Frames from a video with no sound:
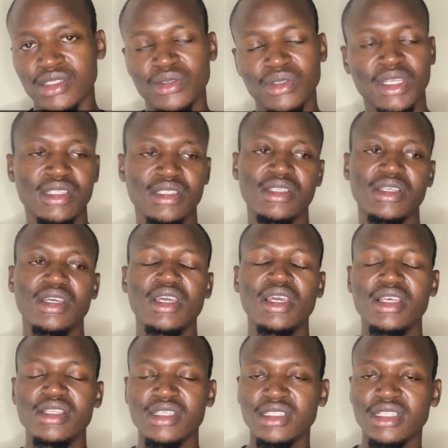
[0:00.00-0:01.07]
You just
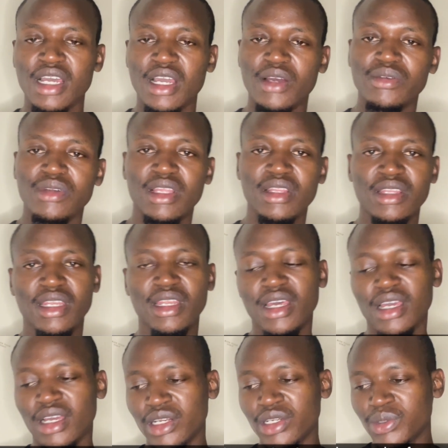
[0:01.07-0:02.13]
sit down and then
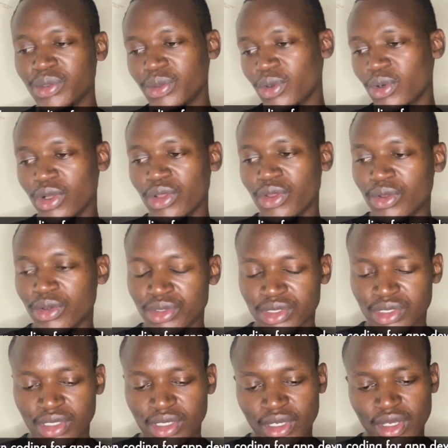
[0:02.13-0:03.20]
do all those
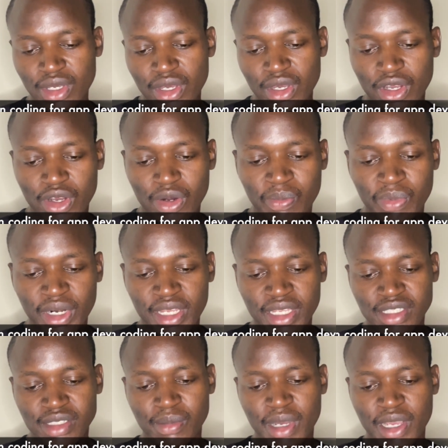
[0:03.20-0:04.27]

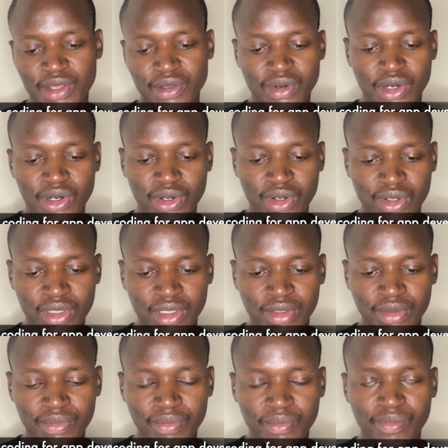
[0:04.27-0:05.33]
components by your own.
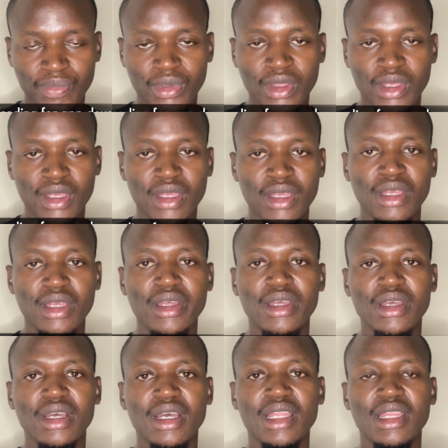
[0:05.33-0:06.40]

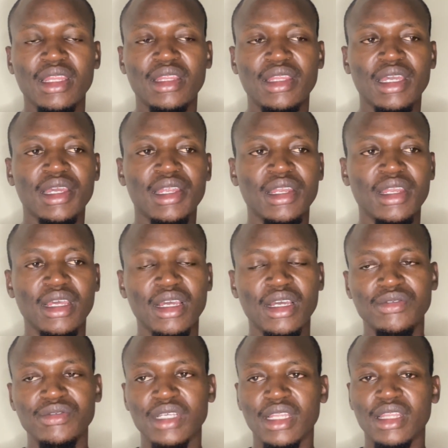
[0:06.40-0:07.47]
And then
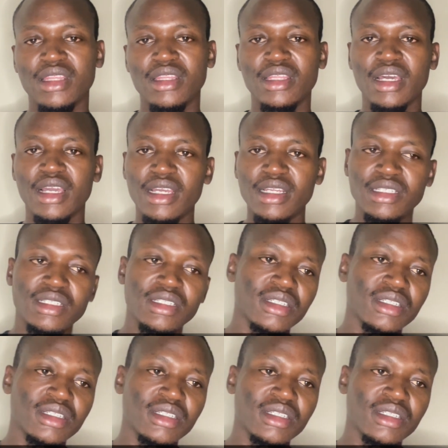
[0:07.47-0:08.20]
after that,